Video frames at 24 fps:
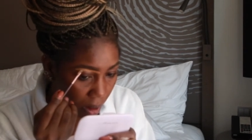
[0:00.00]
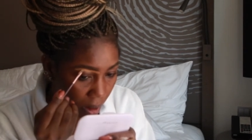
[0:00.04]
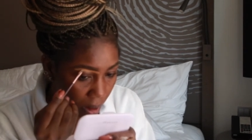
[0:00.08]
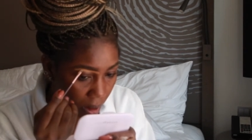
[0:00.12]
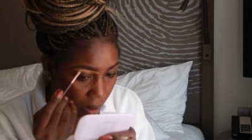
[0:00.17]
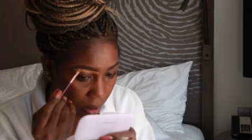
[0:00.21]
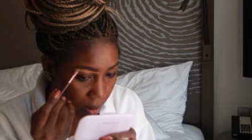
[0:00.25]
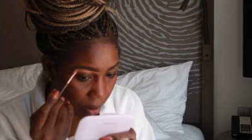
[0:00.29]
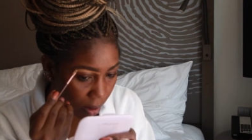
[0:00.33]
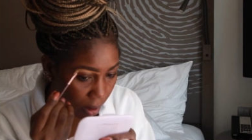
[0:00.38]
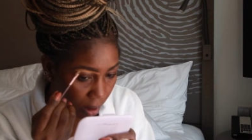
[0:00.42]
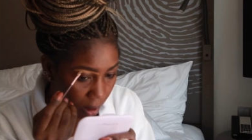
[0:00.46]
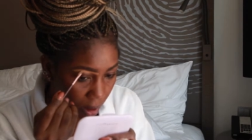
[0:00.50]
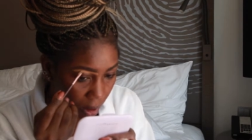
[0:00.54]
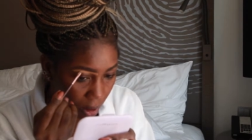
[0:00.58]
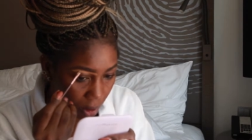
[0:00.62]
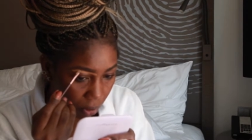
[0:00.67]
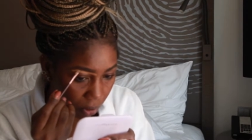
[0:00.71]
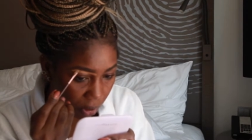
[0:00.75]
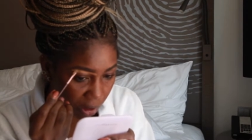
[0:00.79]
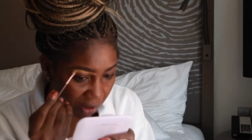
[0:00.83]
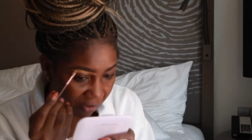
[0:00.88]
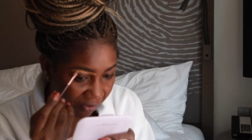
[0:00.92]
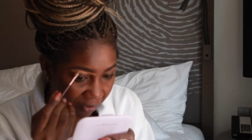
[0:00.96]
It's not
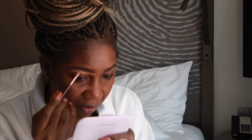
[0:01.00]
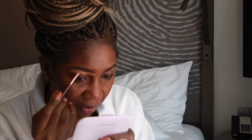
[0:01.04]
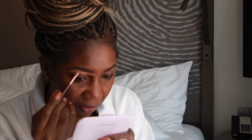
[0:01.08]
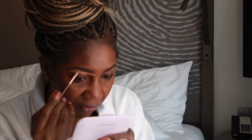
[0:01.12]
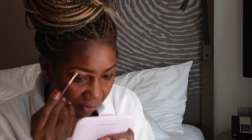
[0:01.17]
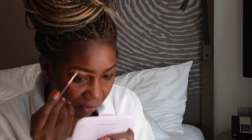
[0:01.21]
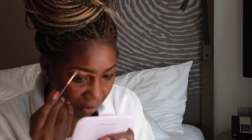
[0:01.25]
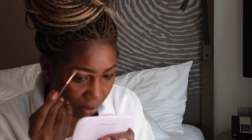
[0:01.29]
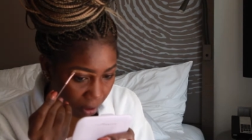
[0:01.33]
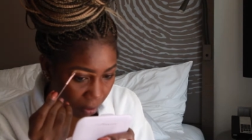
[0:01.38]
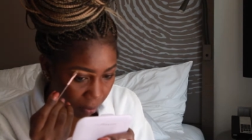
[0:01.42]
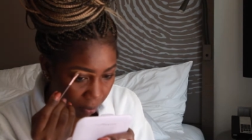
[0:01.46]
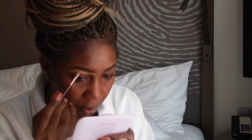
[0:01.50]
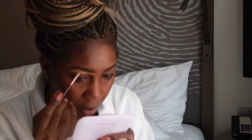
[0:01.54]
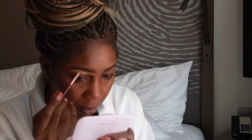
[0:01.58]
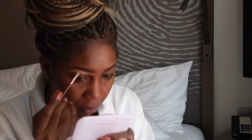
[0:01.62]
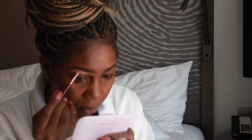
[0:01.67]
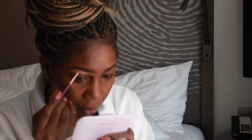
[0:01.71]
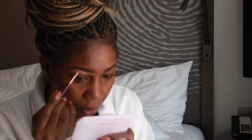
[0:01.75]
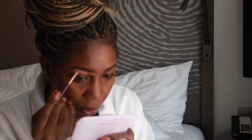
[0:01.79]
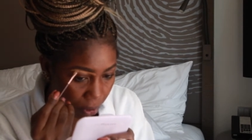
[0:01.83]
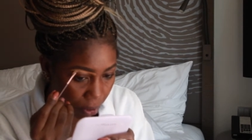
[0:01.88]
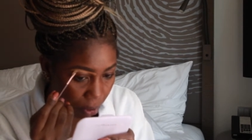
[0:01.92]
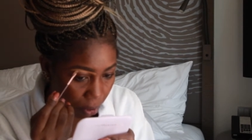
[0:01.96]
always fun for the
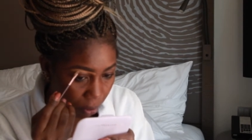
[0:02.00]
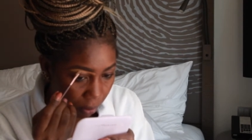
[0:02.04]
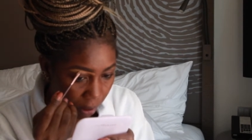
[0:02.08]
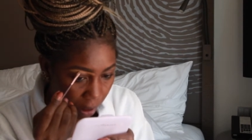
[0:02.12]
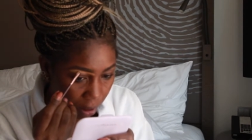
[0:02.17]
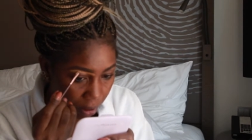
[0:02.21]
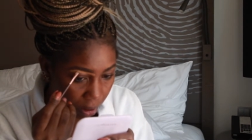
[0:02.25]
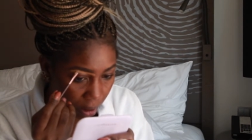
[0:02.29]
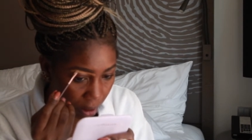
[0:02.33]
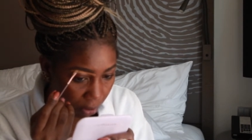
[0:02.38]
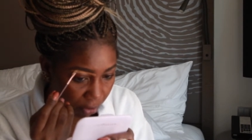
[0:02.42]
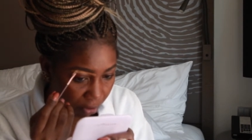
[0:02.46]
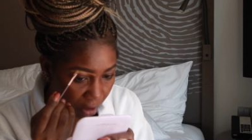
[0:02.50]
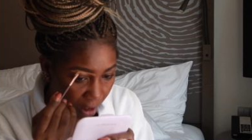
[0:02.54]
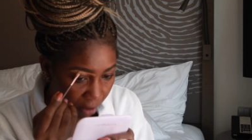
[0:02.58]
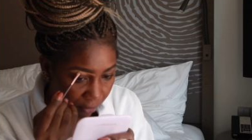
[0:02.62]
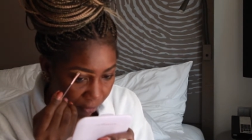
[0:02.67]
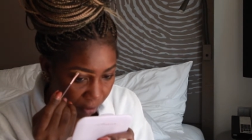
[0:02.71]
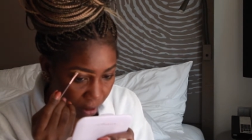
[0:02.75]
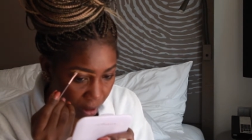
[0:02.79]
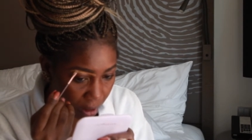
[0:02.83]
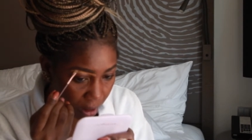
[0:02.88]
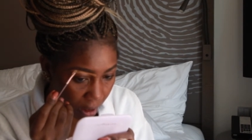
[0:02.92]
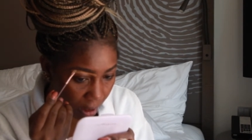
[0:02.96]
people you're around if
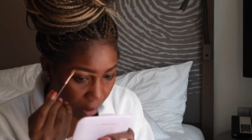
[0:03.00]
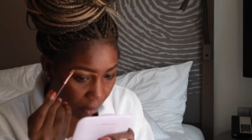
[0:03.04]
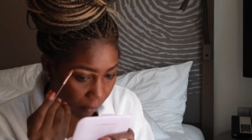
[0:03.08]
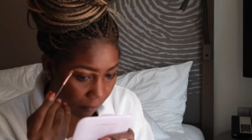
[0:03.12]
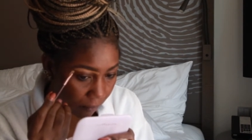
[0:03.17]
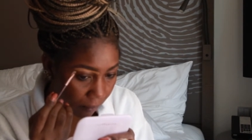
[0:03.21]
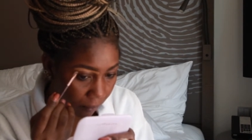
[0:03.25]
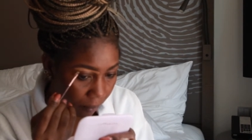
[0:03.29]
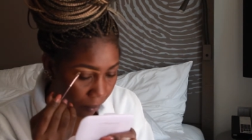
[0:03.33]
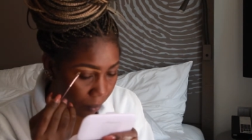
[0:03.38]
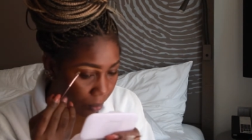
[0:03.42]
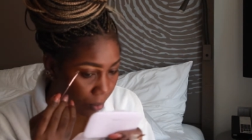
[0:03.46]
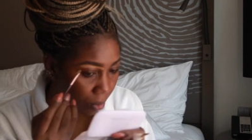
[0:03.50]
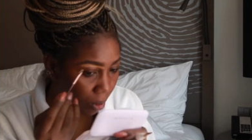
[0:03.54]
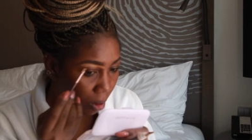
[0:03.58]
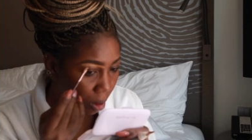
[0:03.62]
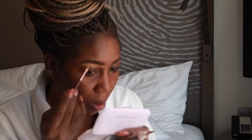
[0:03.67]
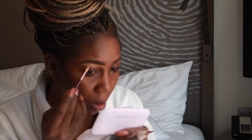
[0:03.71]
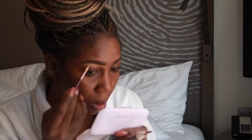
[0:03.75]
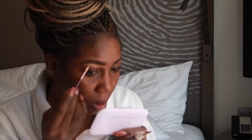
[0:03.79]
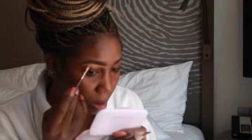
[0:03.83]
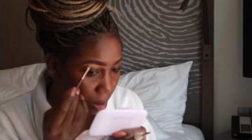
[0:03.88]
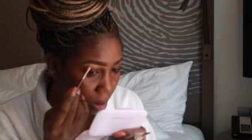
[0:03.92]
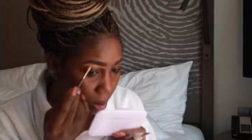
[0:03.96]
every time
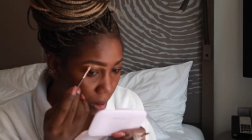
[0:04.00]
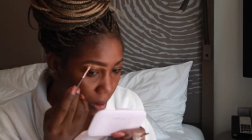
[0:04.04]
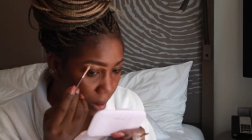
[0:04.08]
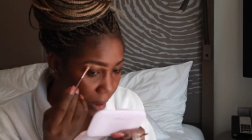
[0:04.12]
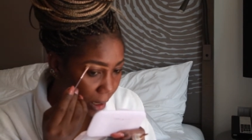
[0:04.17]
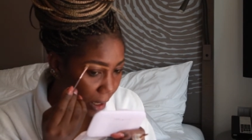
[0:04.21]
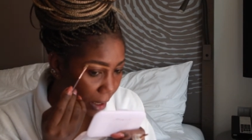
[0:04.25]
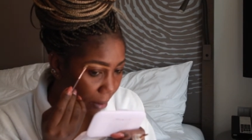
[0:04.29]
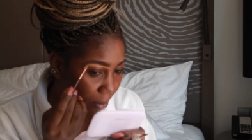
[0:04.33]
you're